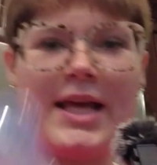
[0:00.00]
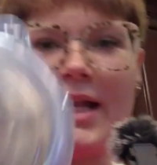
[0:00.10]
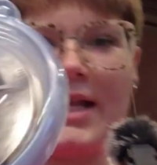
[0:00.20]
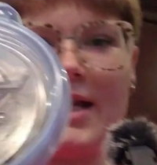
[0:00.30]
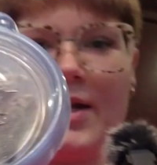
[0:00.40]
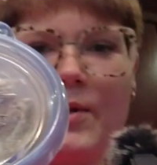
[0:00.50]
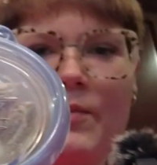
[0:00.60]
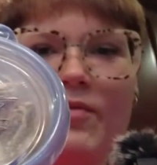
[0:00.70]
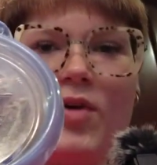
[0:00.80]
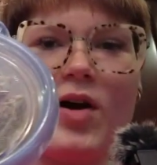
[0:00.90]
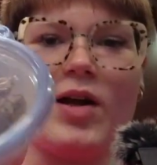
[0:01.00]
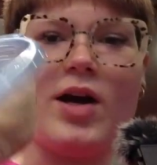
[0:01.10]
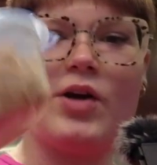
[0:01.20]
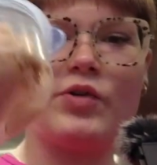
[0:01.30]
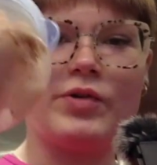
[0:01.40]
And in here we've got
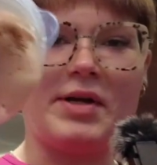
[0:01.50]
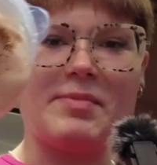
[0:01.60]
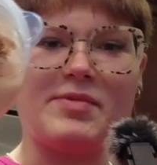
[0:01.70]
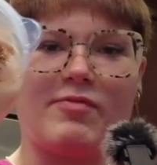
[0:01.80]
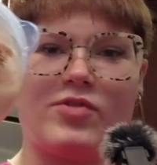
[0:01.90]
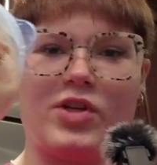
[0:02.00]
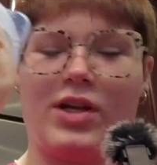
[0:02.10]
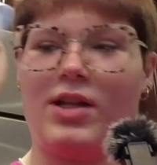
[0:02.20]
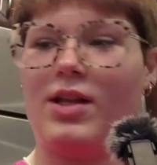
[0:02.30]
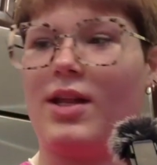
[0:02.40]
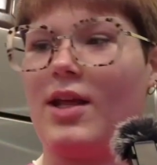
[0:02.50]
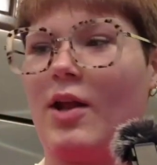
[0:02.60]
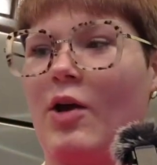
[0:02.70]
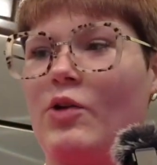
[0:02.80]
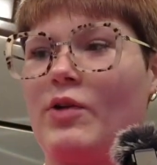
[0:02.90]
100 grams of chicken and
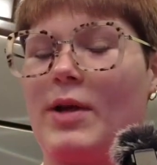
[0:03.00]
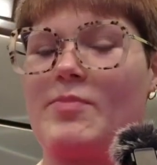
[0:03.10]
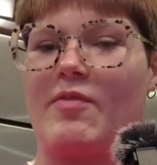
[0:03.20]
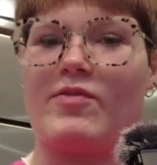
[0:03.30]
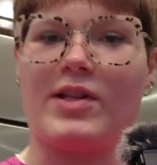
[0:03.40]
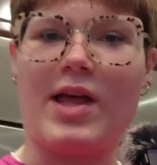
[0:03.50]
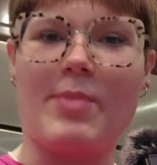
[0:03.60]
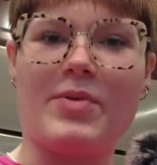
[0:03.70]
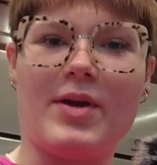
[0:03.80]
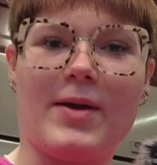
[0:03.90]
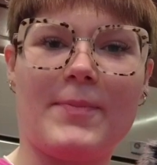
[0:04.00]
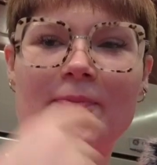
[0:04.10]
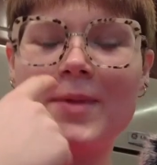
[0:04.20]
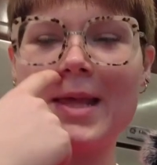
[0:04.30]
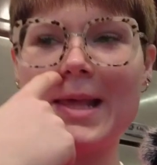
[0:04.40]
100 grams of tilapia.
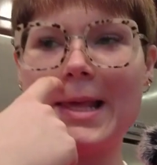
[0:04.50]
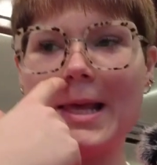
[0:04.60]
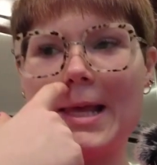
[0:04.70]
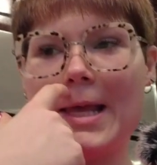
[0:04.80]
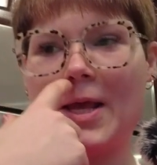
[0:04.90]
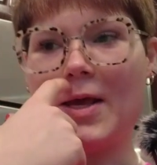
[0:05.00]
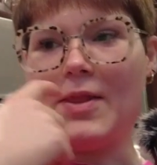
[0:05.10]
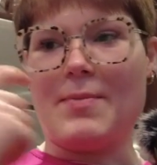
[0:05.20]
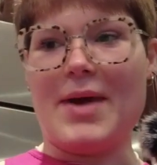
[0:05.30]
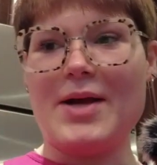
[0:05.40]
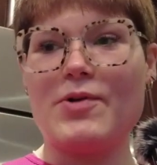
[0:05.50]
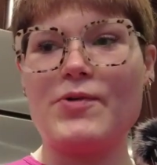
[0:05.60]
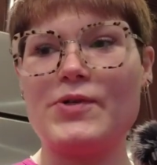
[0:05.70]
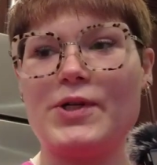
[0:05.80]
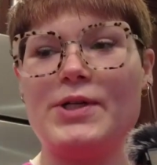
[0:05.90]
The
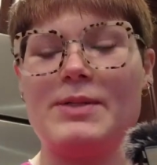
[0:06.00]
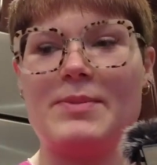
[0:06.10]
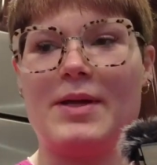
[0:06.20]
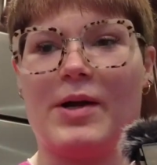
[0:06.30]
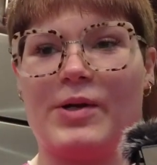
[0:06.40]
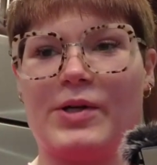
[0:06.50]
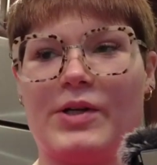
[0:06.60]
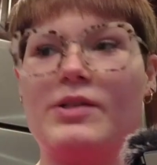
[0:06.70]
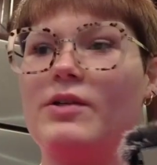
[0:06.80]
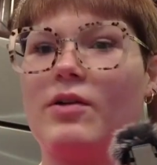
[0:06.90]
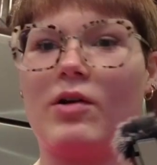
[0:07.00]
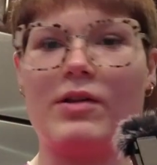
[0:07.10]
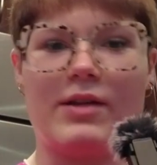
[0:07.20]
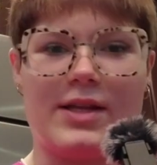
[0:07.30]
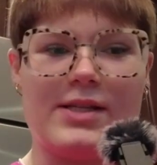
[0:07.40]
macros are gonna be, are good on
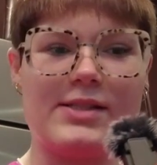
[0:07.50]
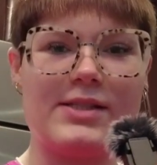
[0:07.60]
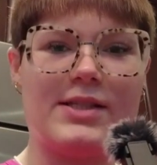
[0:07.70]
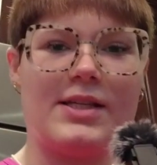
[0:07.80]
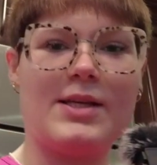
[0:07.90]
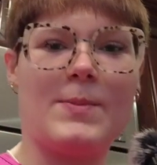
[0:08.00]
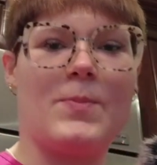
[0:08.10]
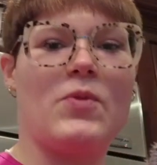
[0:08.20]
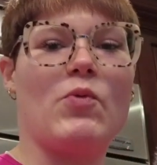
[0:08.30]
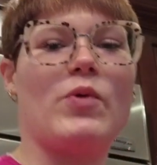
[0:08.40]
all this. The